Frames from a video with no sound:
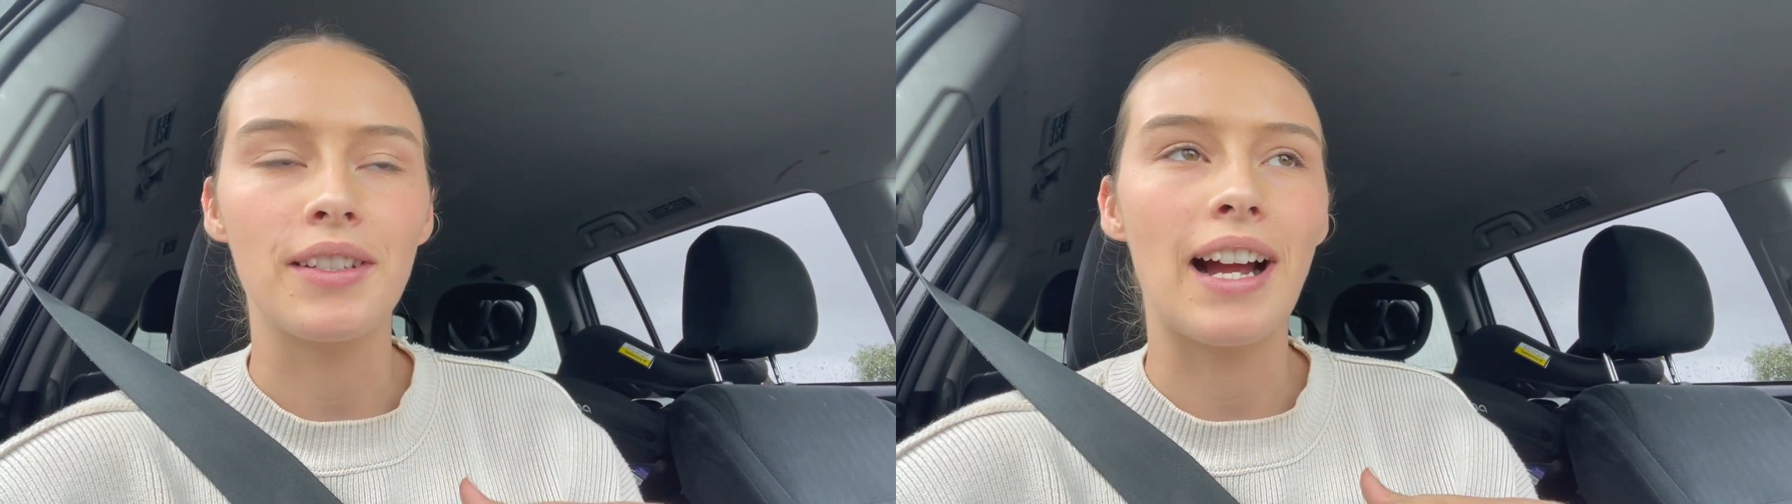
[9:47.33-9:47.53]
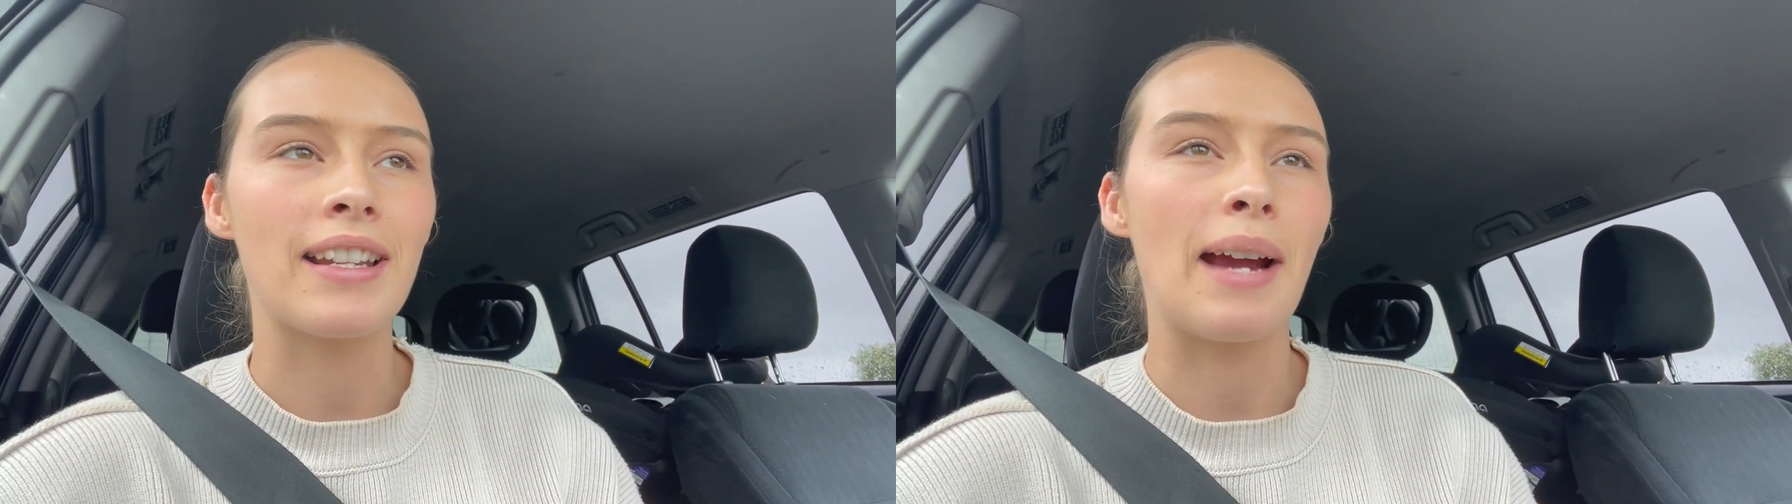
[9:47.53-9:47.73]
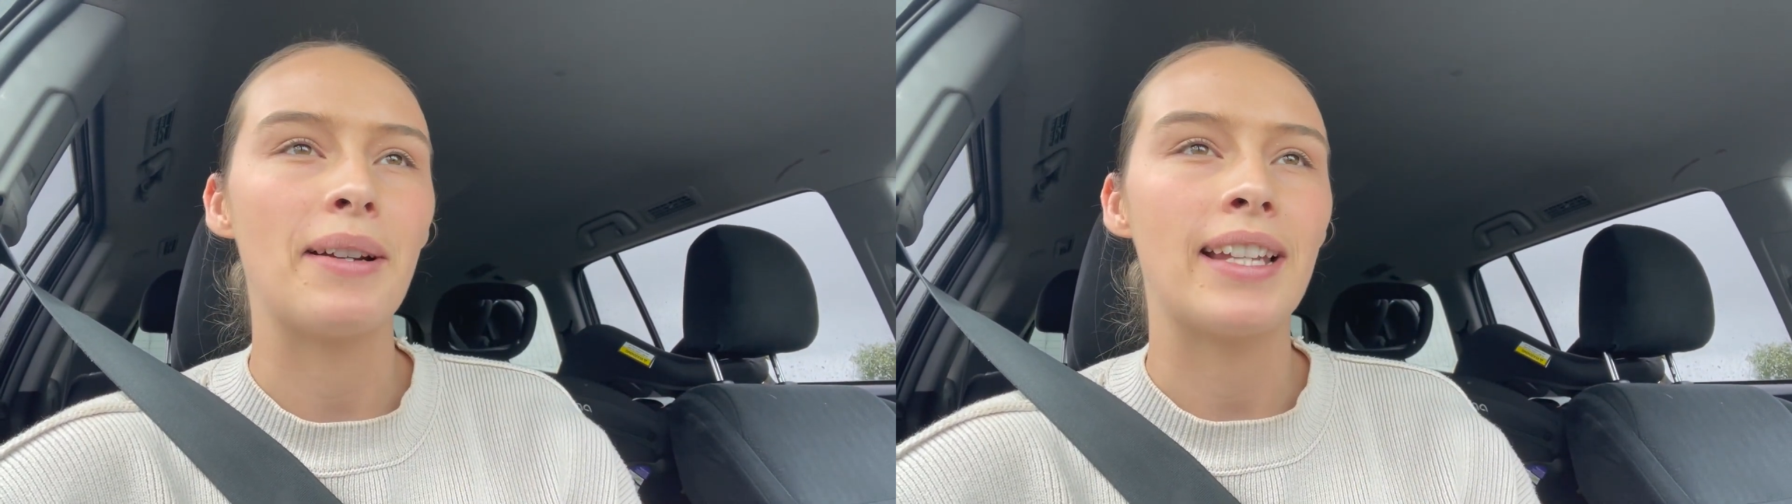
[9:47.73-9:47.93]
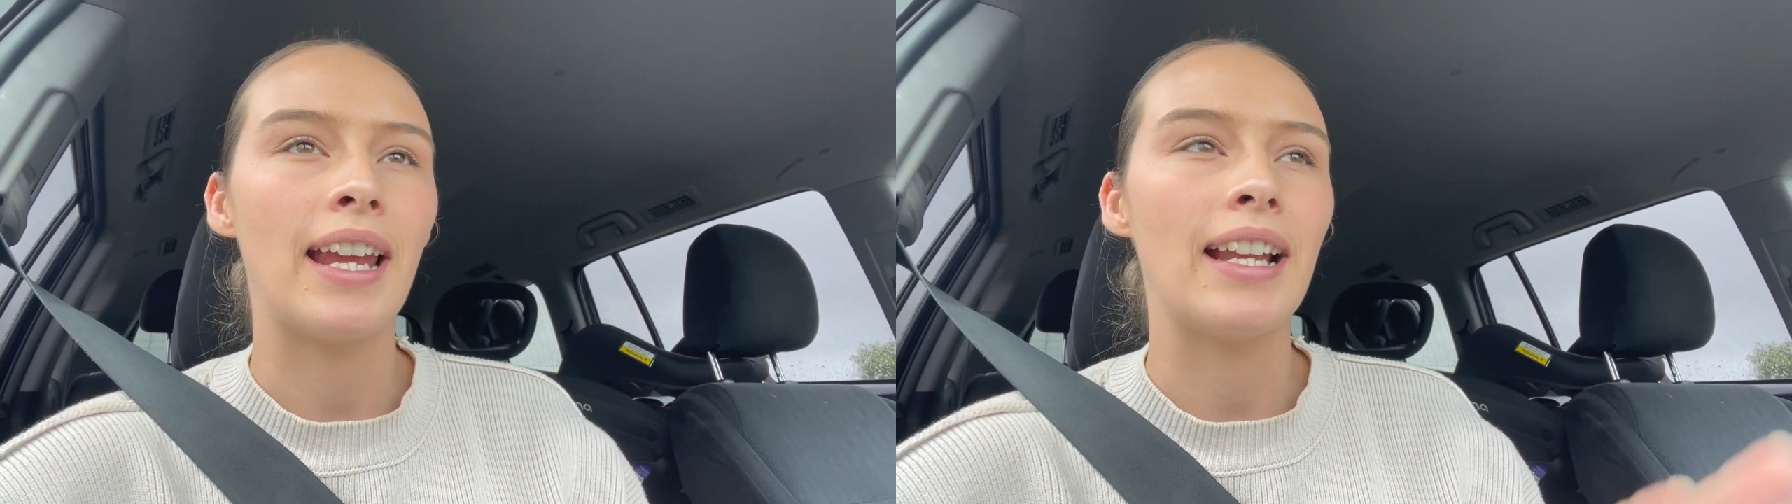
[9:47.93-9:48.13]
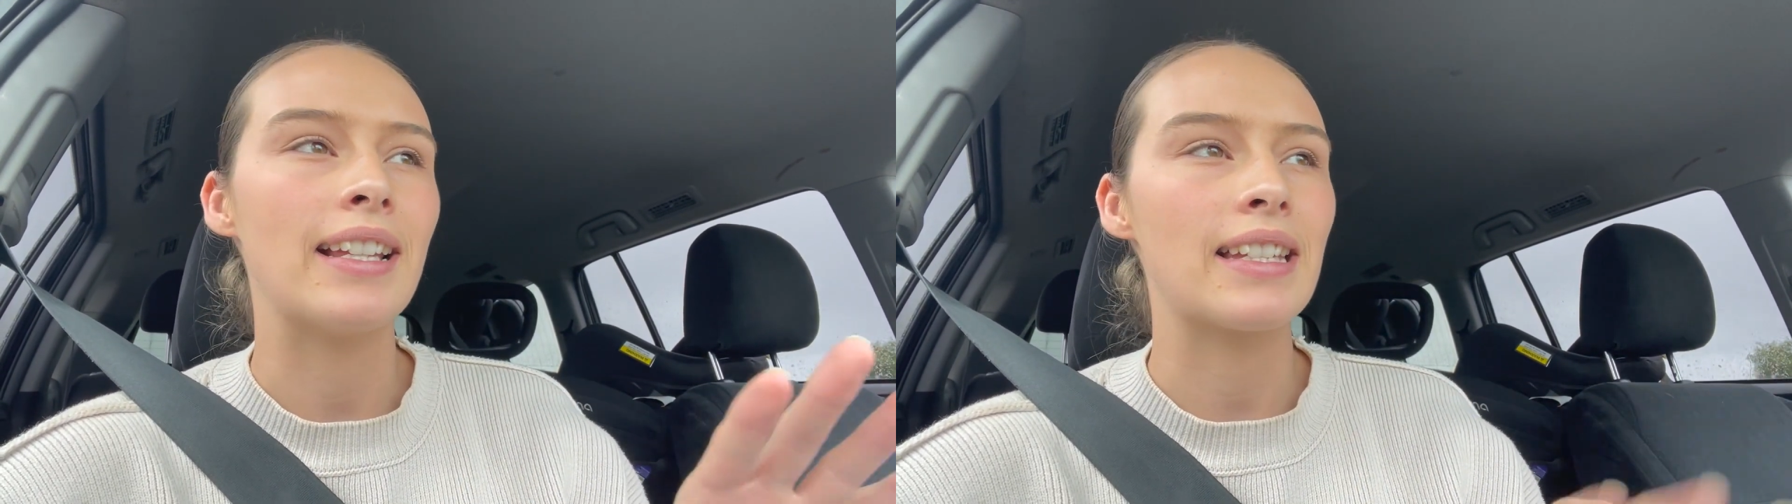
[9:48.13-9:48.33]
nighttime
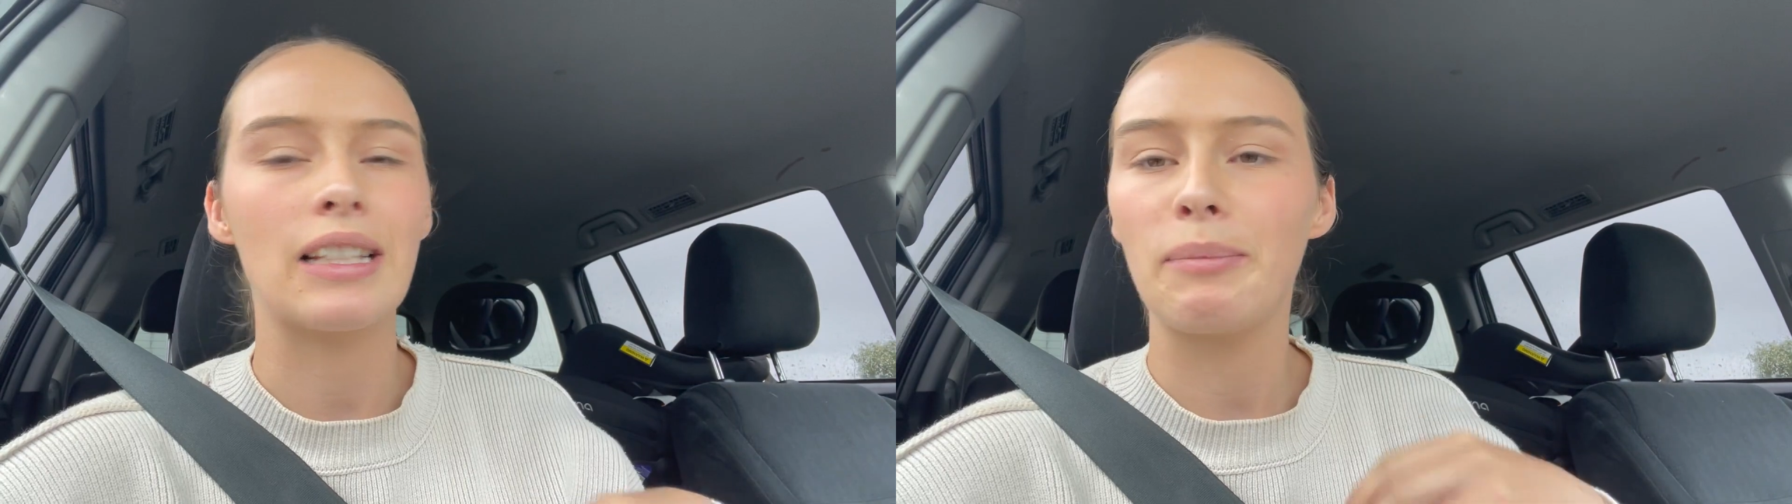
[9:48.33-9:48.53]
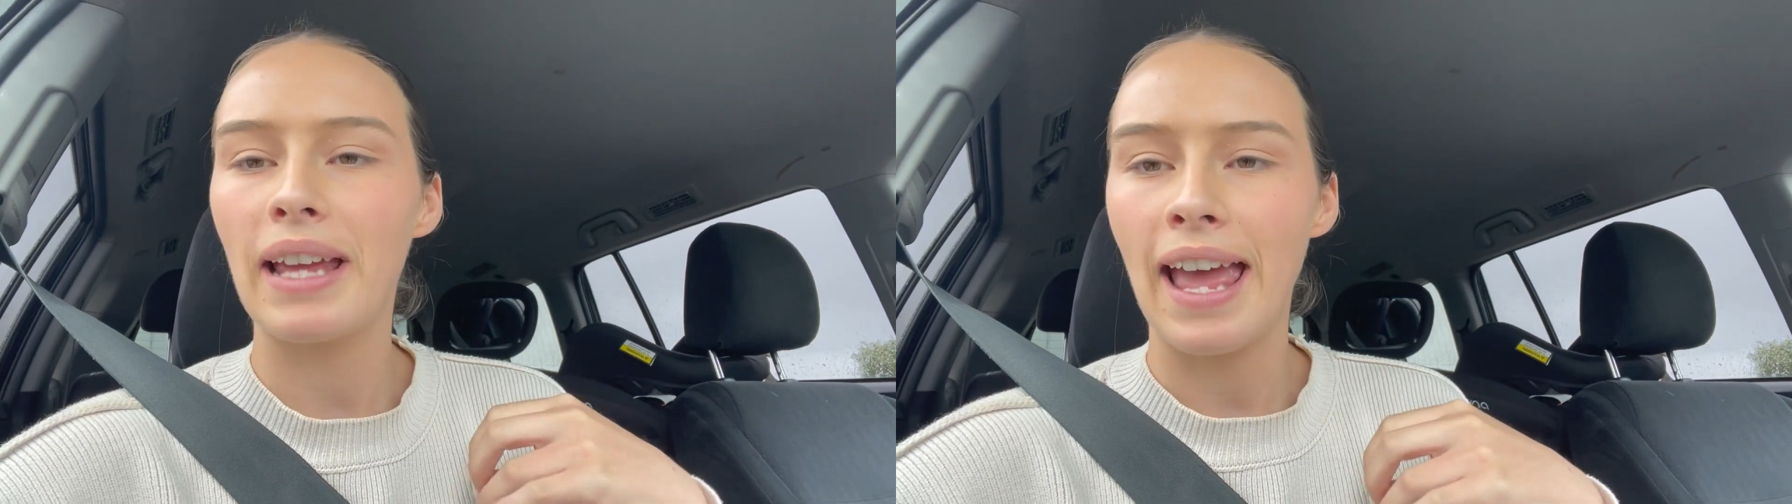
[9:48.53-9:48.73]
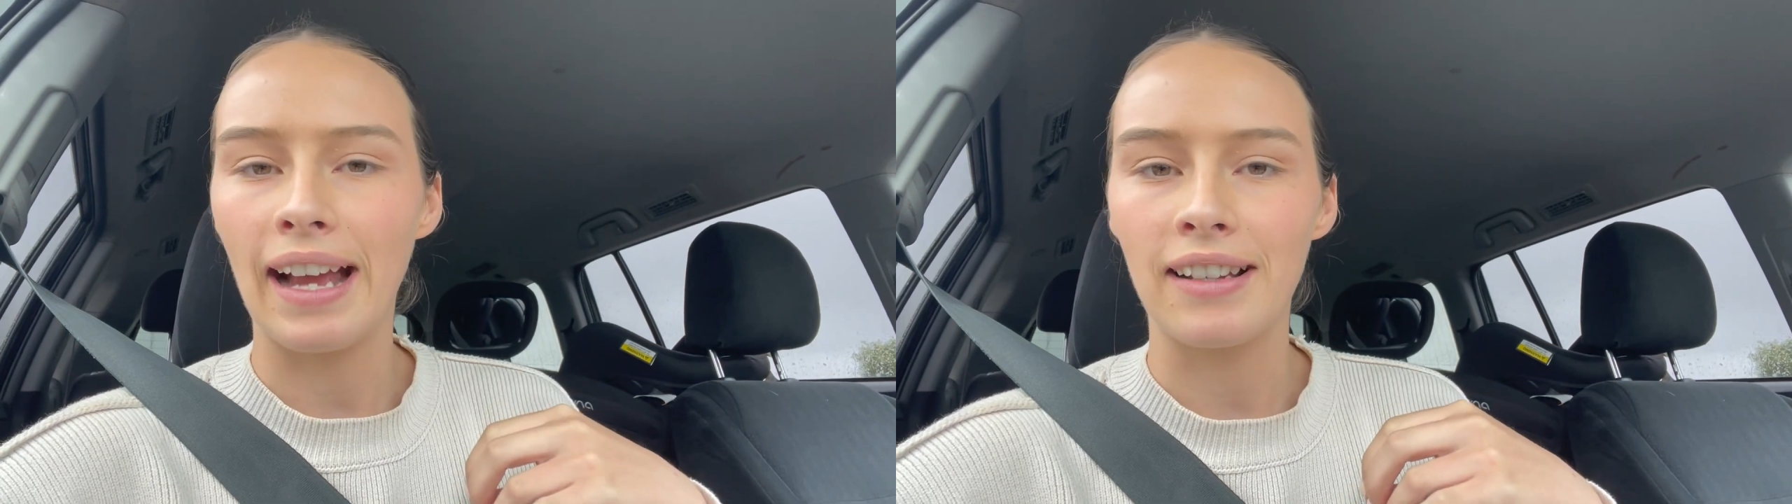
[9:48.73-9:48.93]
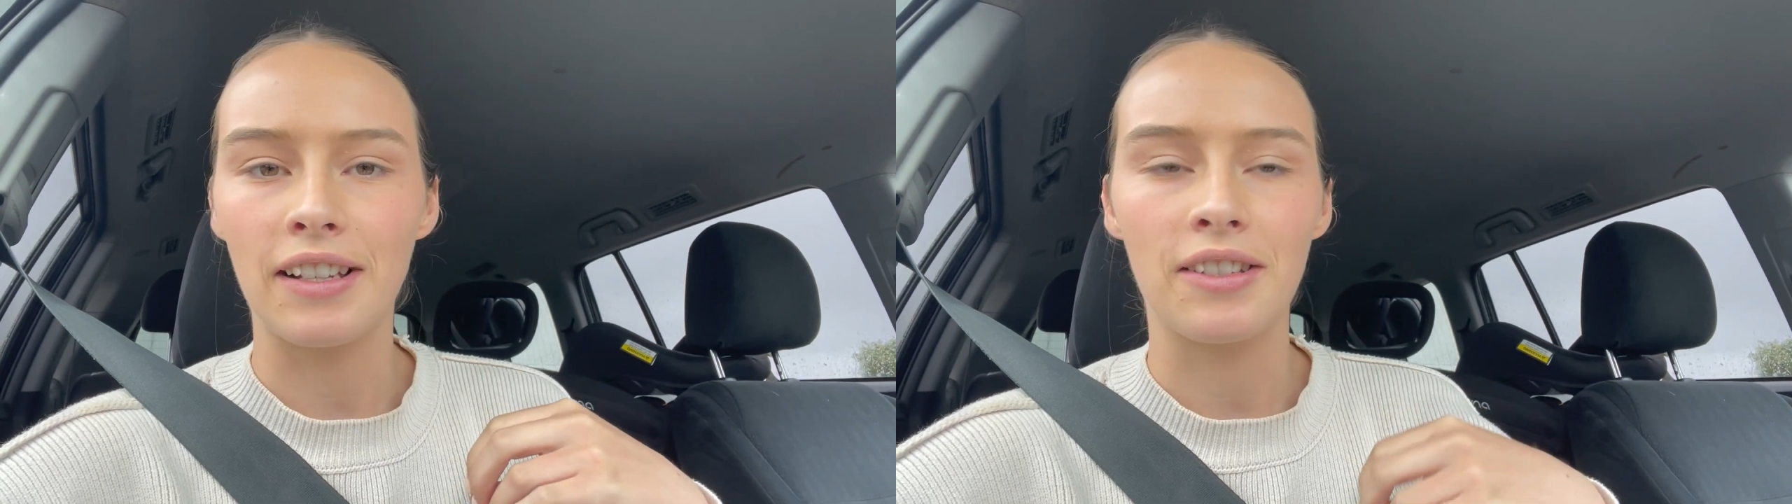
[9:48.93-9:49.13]
routine is a little bit hectic.